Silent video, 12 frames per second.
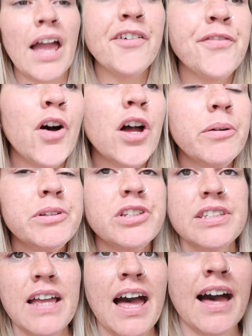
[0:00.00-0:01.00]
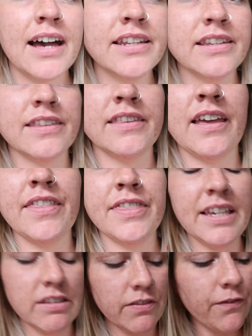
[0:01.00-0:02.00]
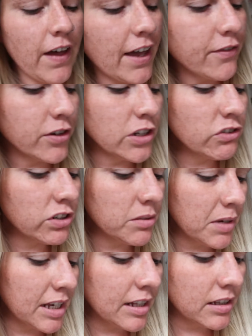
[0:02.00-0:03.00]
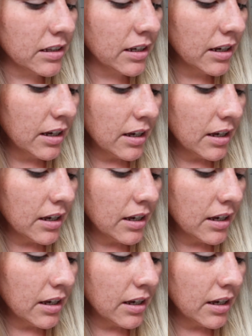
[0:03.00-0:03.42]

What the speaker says: I thought I would just add that this 500ml